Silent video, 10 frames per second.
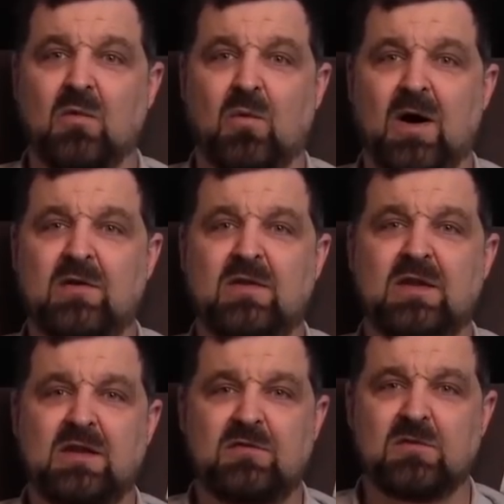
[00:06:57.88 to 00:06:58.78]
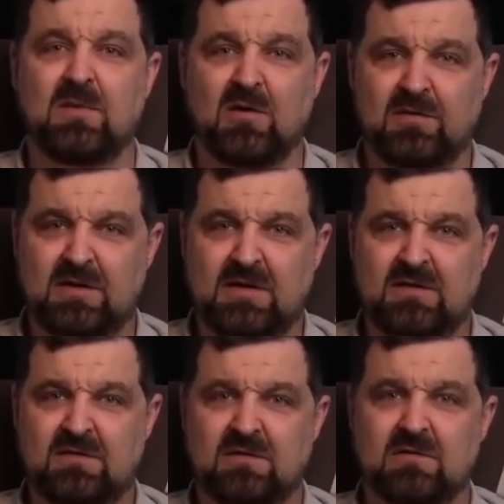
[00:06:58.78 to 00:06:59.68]
Why do they give you both of
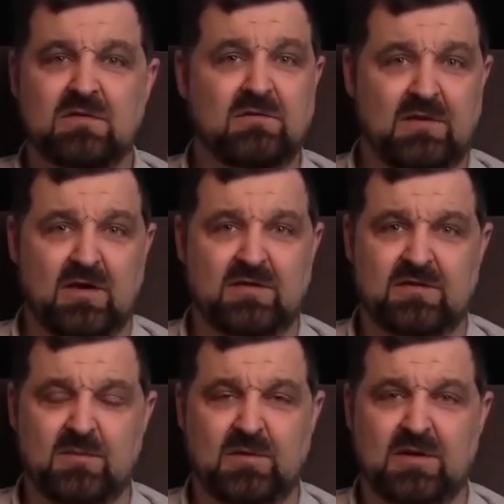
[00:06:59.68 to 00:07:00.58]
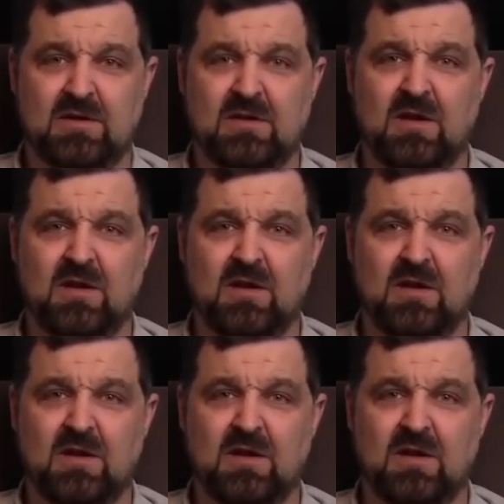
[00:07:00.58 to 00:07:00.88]
these? Very simply.